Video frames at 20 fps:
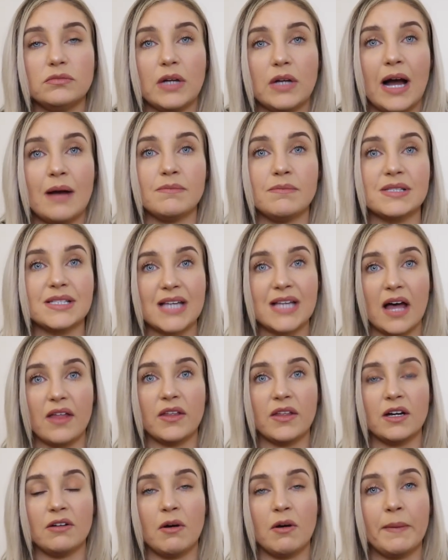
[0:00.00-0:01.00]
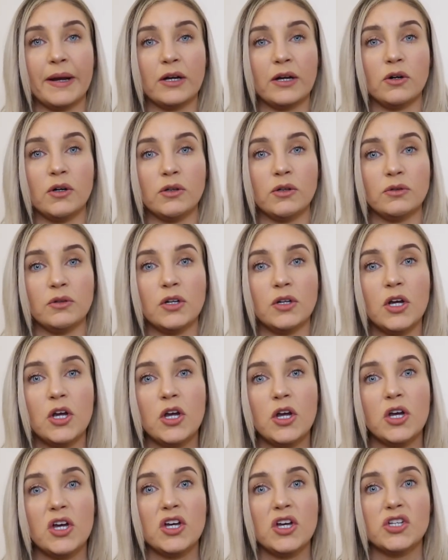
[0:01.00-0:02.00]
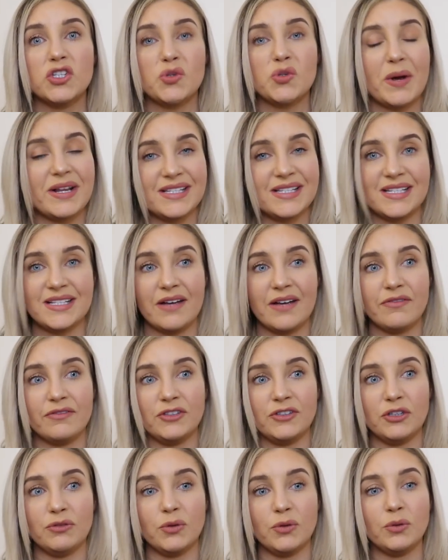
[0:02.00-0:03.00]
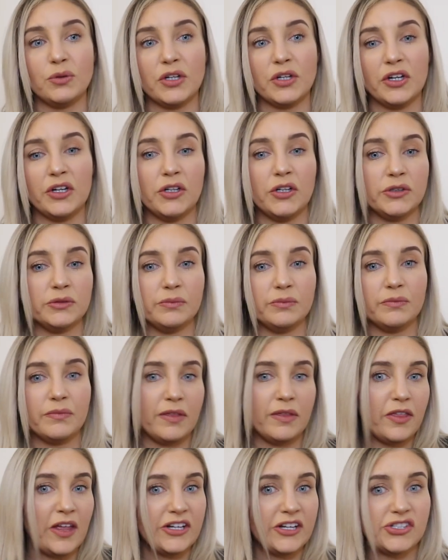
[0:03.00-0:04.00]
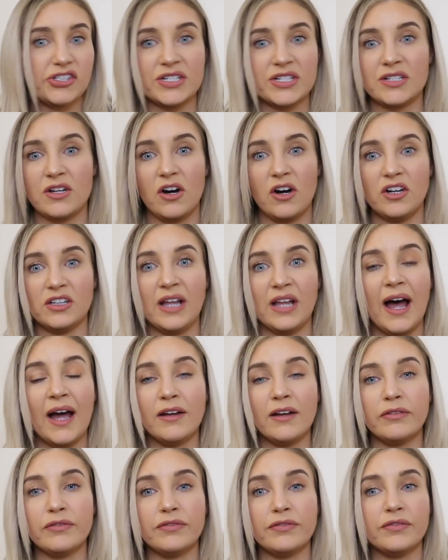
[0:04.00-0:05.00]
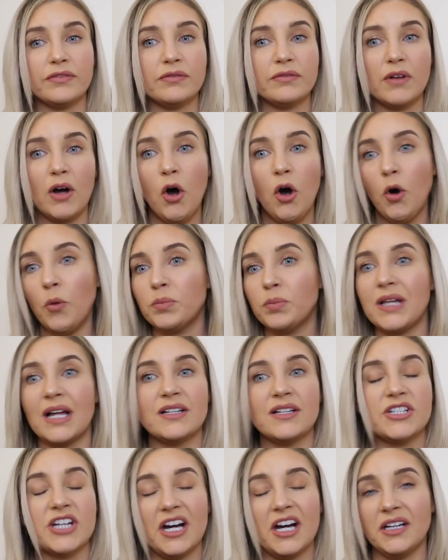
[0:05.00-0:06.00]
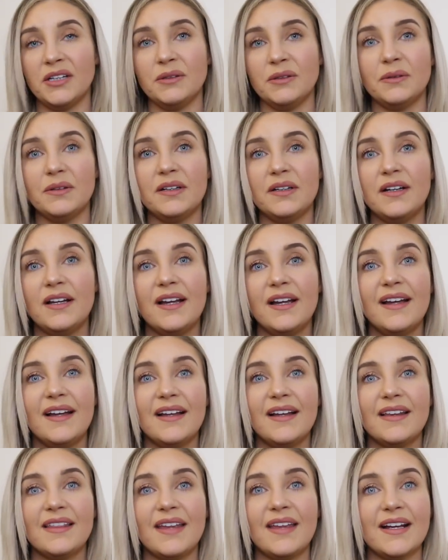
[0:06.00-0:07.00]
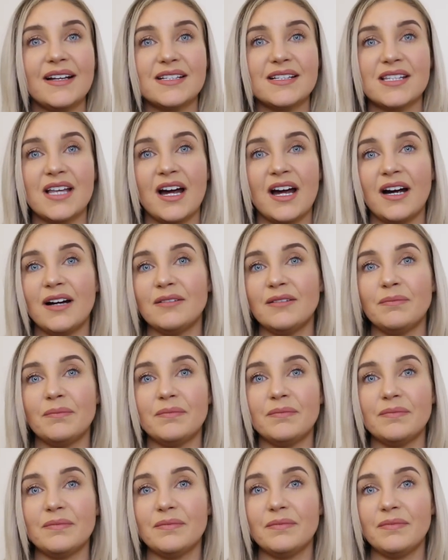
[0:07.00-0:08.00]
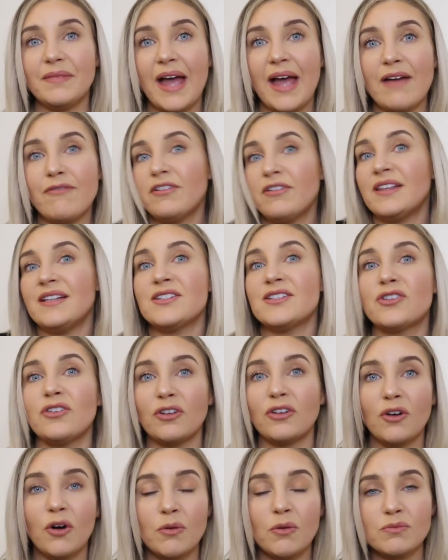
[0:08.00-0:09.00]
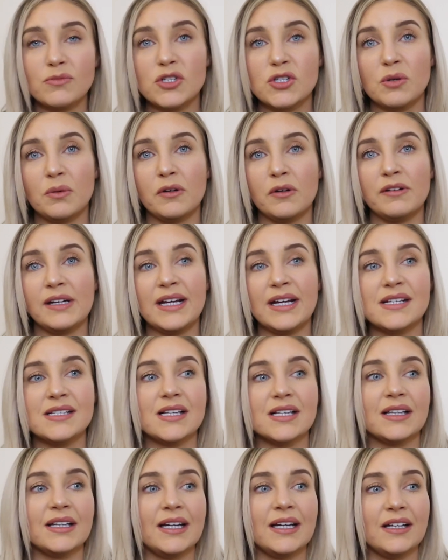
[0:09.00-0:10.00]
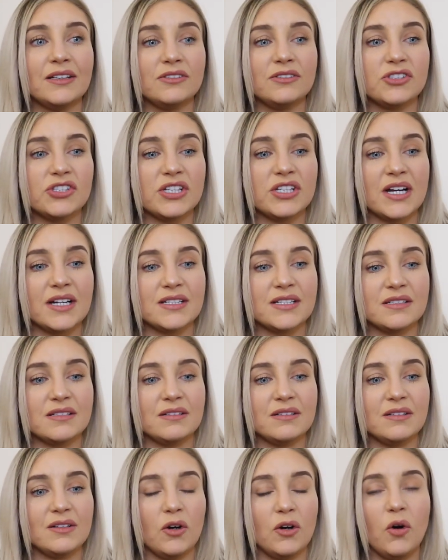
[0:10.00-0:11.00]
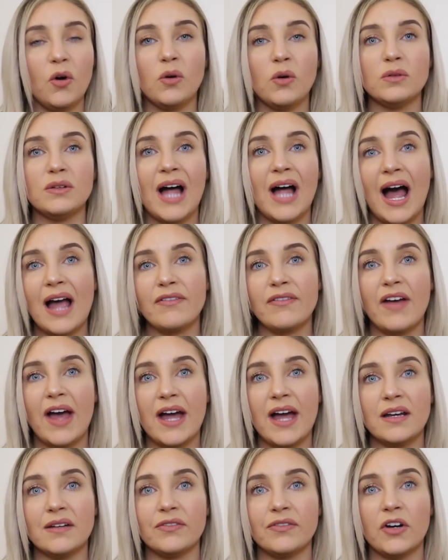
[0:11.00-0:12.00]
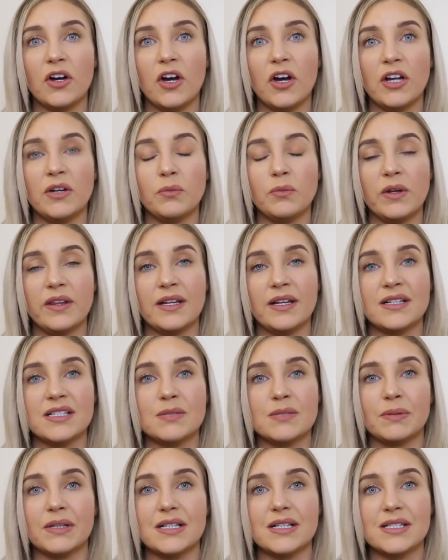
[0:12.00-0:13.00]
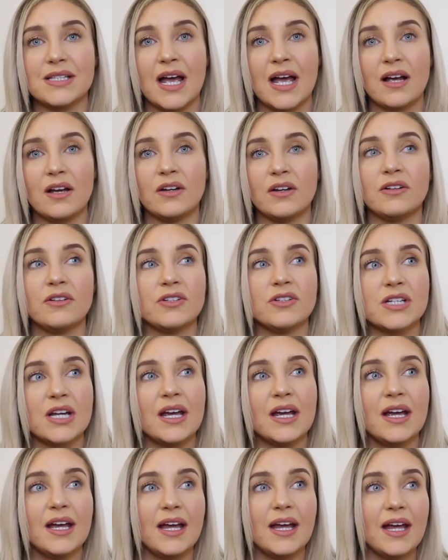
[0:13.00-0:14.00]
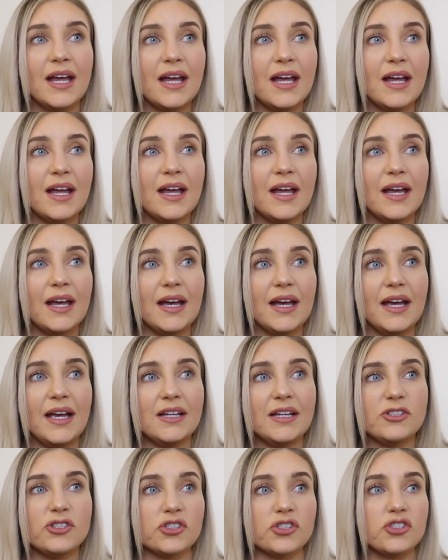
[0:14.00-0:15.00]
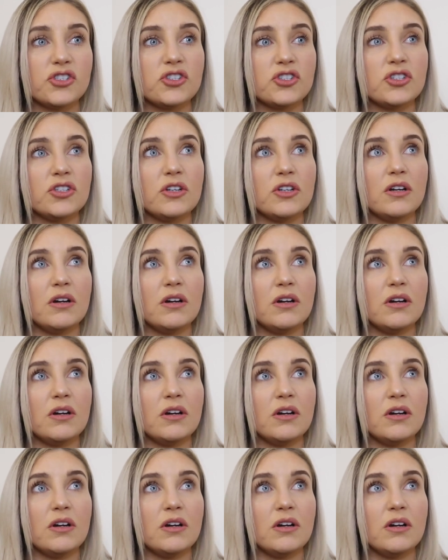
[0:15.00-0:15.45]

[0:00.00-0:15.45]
I'm sat there on my own, 27-year-old girl, thinks she's got a life all planned out, thinks that everything's going to come to her easily, and she had a whole life ahead of her, and within a split second, it just,